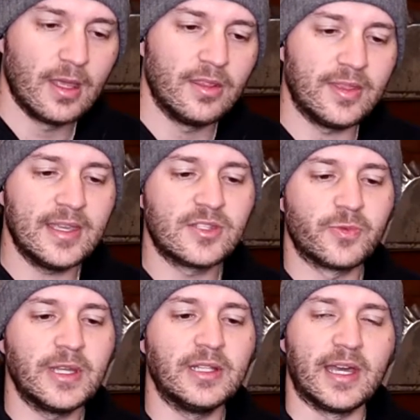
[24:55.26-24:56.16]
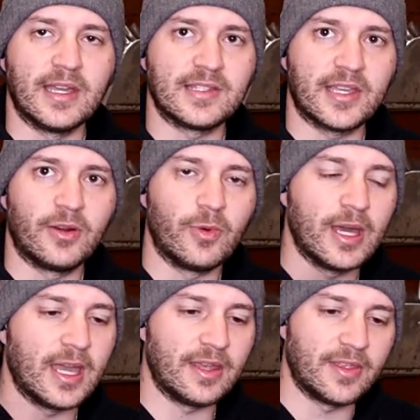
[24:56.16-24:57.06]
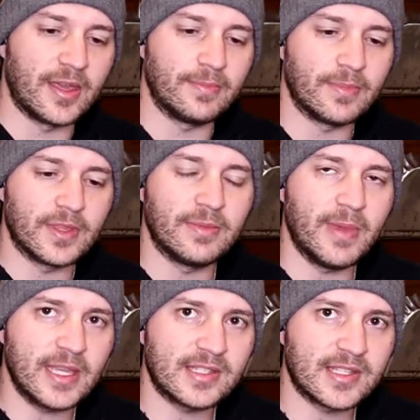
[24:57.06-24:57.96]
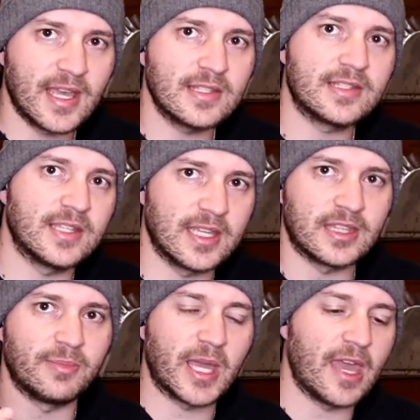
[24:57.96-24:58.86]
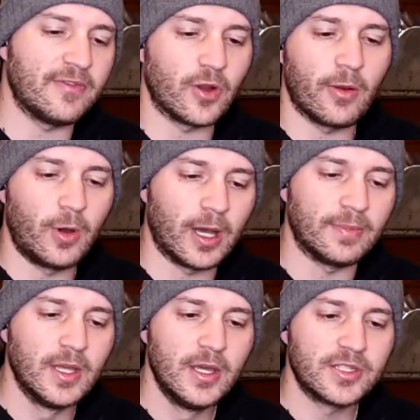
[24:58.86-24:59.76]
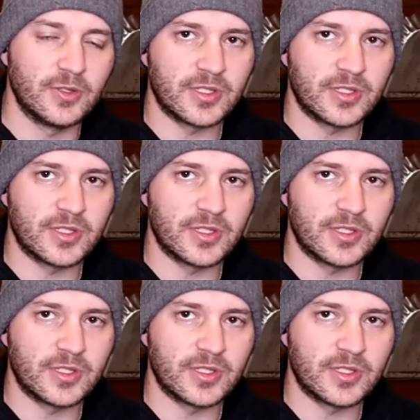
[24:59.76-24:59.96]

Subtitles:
these relays in a way that makes sense to get the behavior I want. So